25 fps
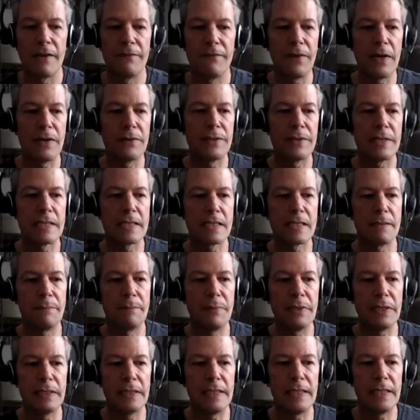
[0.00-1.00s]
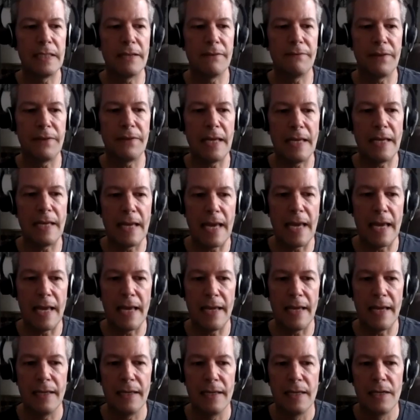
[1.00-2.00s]
found the stability of
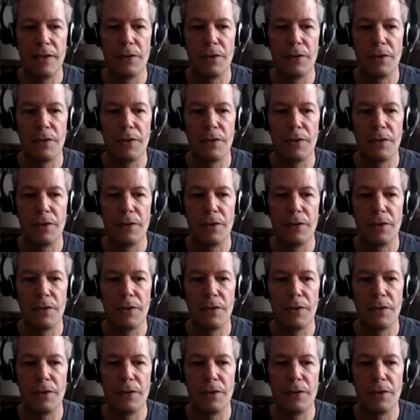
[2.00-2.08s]
AA